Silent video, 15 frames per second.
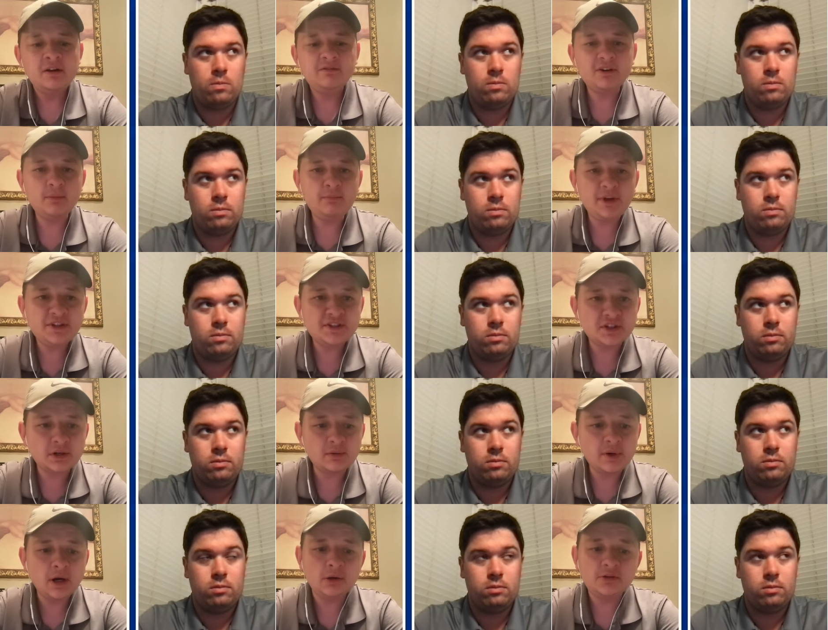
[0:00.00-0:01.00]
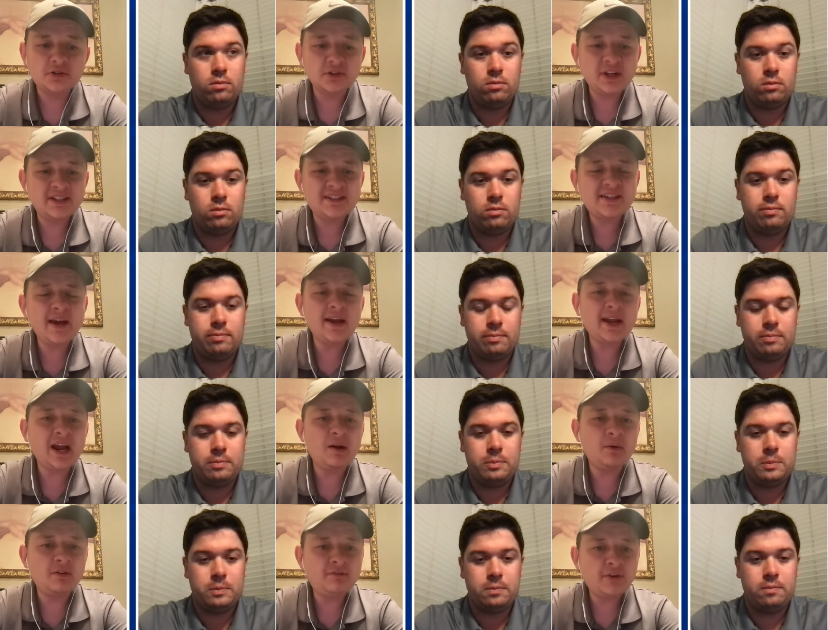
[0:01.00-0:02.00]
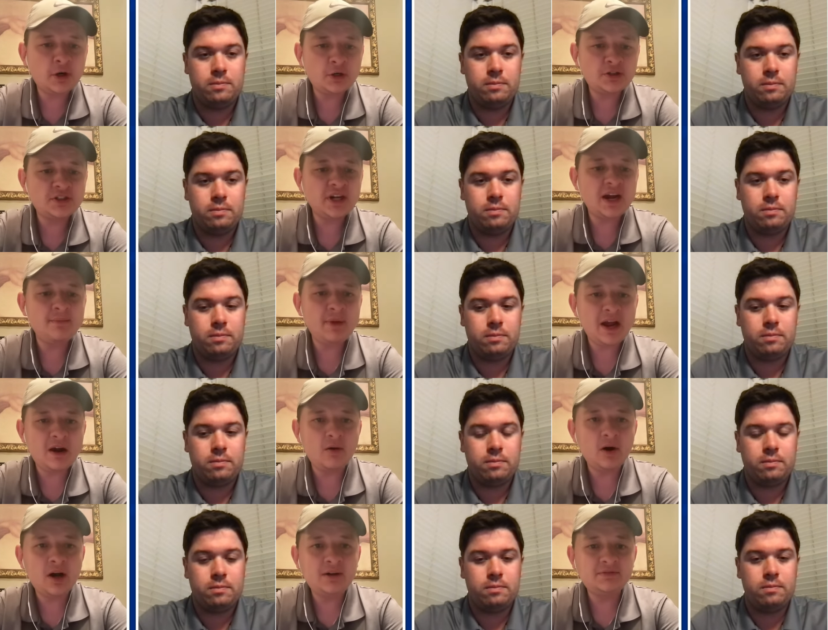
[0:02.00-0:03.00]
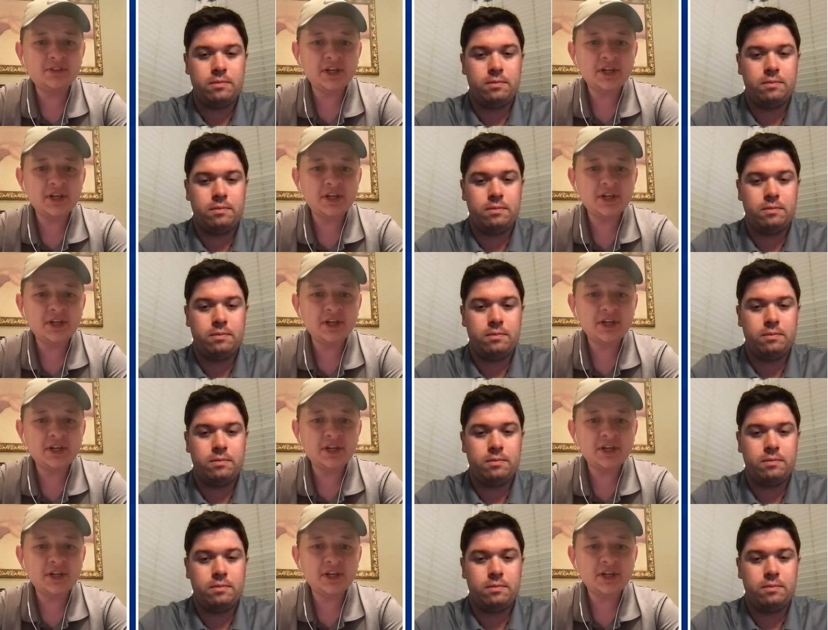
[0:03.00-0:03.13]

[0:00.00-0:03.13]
Speaker 1: from Mr. Roach. Let's take our first time out of